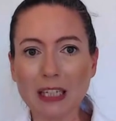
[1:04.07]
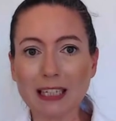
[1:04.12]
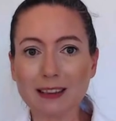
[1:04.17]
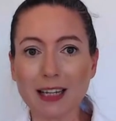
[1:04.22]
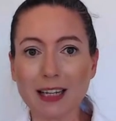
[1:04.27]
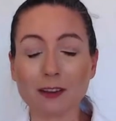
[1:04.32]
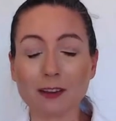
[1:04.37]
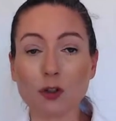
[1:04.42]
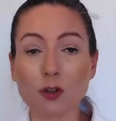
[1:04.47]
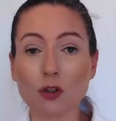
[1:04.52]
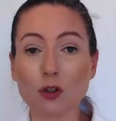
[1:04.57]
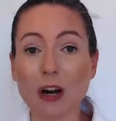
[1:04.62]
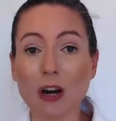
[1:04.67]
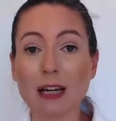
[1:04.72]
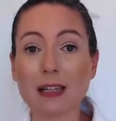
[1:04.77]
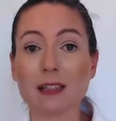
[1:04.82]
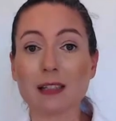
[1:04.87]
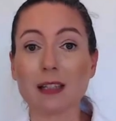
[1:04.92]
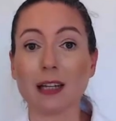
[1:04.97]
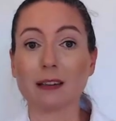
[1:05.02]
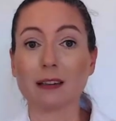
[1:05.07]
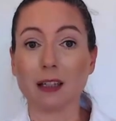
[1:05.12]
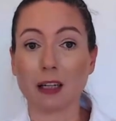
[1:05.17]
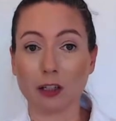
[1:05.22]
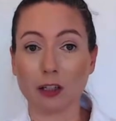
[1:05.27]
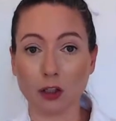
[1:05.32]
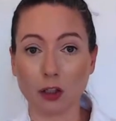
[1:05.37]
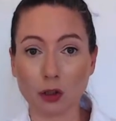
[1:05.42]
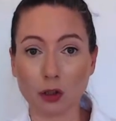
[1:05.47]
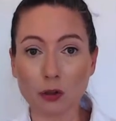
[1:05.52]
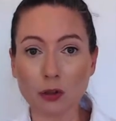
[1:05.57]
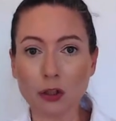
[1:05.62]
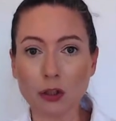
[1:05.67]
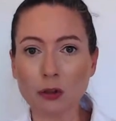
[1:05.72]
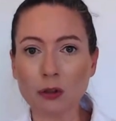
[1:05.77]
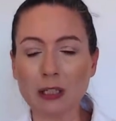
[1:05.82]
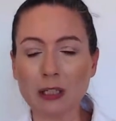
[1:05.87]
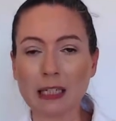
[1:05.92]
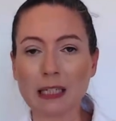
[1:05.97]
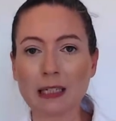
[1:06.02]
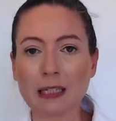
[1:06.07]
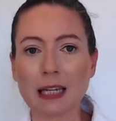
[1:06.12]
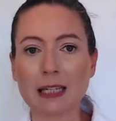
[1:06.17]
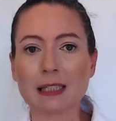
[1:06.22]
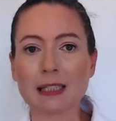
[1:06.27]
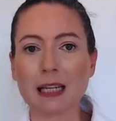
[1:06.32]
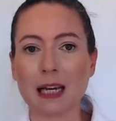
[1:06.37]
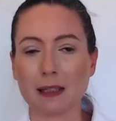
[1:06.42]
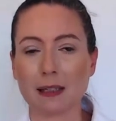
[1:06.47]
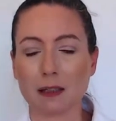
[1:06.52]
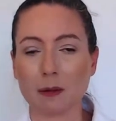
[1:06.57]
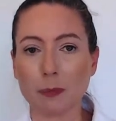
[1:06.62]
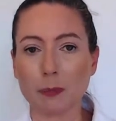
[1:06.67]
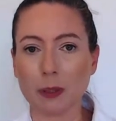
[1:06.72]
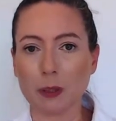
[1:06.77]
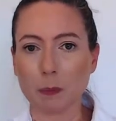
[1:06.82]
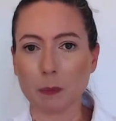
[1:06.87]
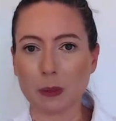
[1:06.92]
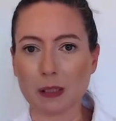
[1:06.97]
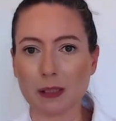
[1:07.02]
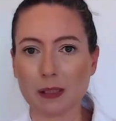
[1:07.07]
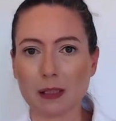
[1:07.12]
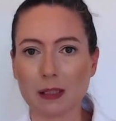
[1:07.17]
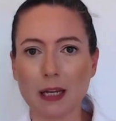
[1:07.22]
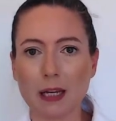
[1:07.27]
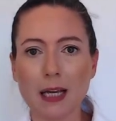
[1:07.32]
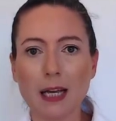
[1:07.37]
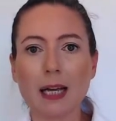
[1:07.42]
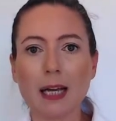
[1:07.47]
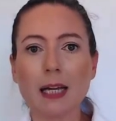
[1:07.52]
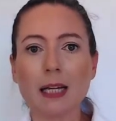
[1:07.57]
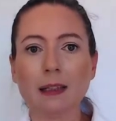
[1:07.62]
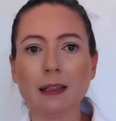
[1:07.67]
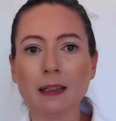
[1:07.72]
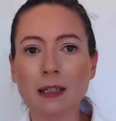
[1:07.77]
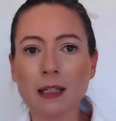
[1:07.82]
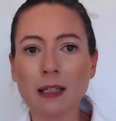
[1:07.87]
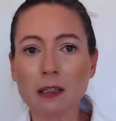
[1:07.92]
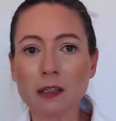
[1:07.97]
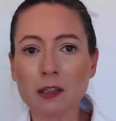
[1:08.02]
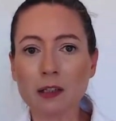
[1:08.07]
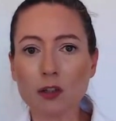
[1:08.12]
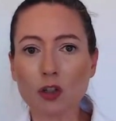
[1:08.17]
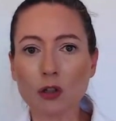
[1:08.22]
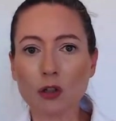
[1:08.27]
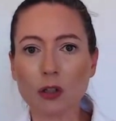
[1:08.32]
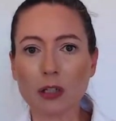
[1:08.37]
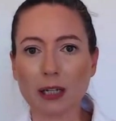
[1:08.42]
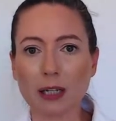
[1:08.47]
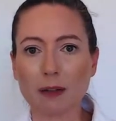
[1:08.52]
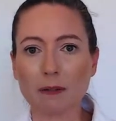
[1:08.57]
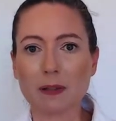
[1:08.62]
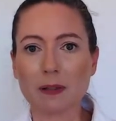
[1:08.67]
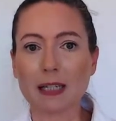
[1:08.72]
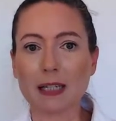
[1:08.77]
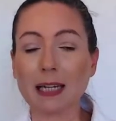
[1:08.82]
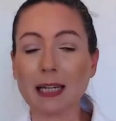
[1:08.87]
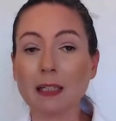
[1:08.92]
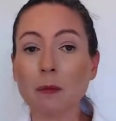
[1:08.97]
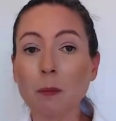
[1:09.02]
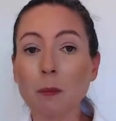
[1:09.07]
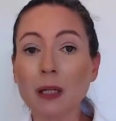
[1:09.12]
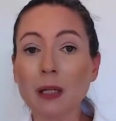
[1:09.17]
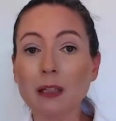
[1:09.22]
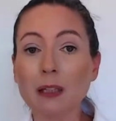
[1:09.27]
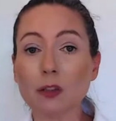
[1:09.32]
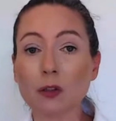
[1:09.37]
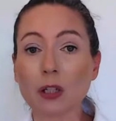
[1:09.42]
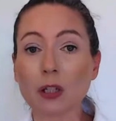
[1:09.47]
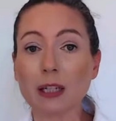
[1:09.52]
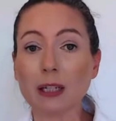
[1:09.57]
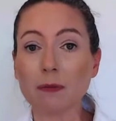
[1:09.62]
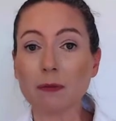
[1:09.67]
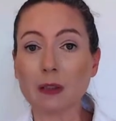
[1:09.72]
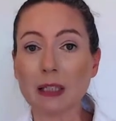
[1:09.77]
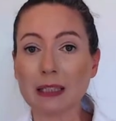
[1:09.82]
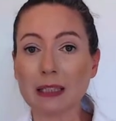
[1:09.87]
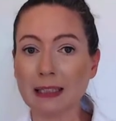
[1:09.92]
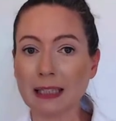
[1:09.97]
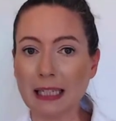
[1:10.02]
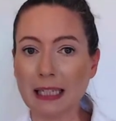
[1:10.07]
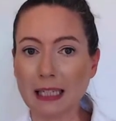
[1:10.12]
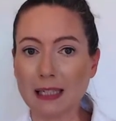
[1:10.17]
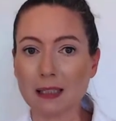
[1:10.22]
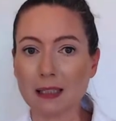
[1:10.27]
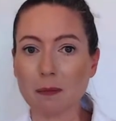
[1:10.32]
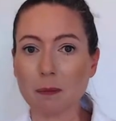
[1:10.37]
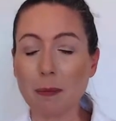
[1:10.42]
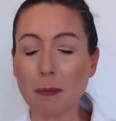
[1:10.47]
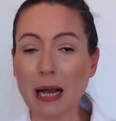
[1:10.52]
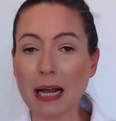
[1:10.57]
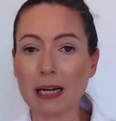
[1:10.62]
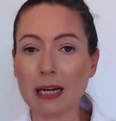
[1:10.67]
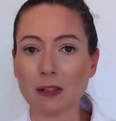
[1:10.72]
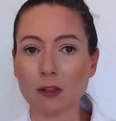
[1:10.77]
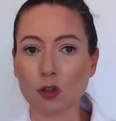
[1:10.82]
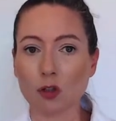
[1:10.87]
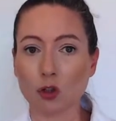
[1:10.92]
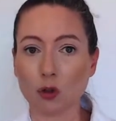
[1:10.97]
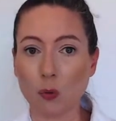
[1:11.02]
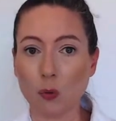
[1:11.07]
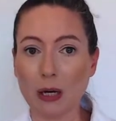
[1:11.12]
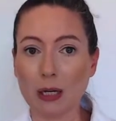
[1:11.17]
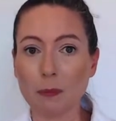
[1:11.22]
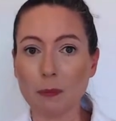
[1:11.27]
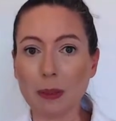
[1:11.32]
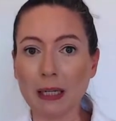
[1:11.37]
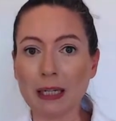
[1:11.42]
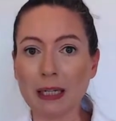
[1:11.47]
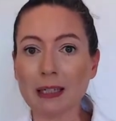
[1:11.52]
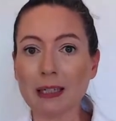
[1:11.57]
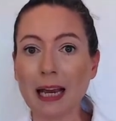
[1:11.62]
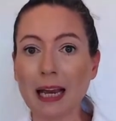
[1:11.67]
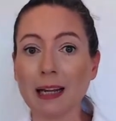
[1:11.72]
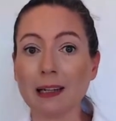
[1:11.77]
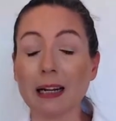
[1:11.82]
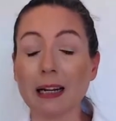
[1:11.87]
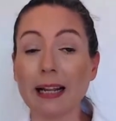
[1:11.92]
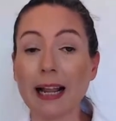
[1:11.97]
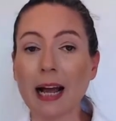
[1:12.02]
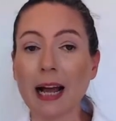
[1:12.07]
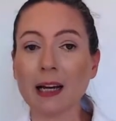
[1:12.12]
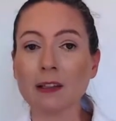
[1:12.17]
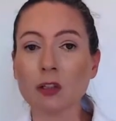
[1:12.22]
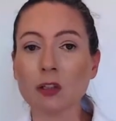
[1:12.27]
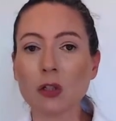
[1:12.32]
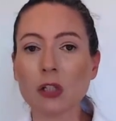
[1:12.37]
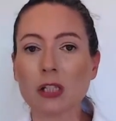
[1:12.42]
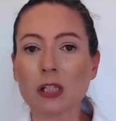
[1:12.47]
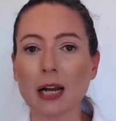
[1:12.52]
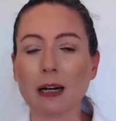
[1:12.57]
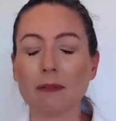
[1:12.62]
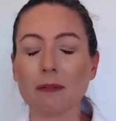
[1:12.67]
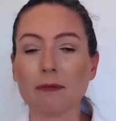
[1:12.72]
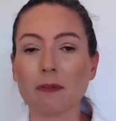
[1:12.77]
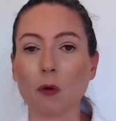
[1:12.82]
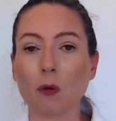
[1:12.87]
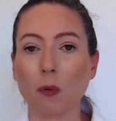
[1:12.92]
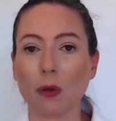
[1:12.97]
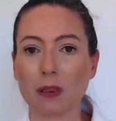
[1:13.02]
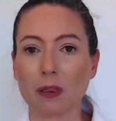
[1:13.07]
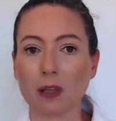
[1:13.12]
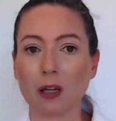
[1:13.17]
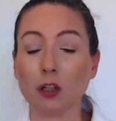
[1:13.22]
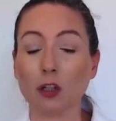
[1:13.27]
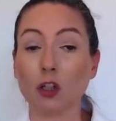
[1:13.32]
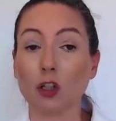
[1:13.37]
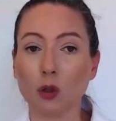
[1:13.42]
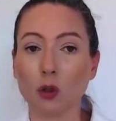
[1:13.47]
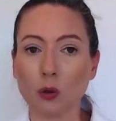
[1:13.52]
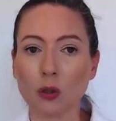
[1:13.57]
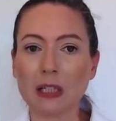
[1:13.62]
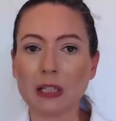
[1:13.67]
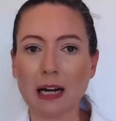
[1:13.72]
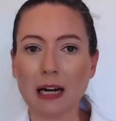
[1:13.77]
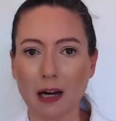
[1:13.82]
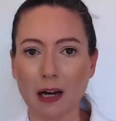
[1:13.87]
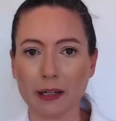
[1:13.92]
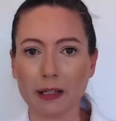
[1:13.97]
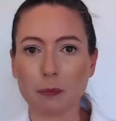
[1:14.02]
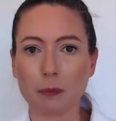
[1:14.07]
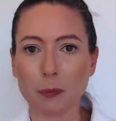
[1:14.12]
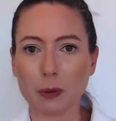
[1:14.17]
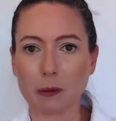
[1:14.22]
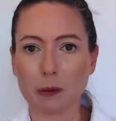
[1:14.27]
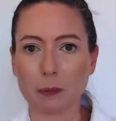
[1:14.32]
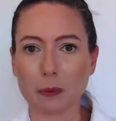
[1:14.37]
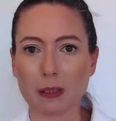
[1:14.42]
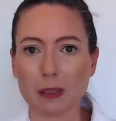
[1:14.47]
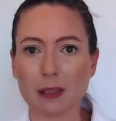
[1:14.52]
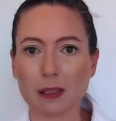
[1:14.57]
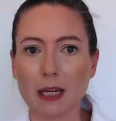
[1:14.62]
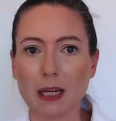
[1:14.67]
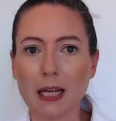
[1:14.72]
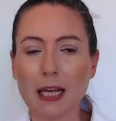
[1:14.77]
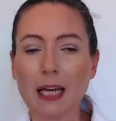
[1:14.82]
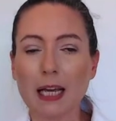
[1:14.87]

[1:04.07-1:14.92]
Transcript: it and trust that your uniqueness has a purpose. Nourish your gifts and meet your gifted needs. Balance your well-being and align yourself with your higher purpose.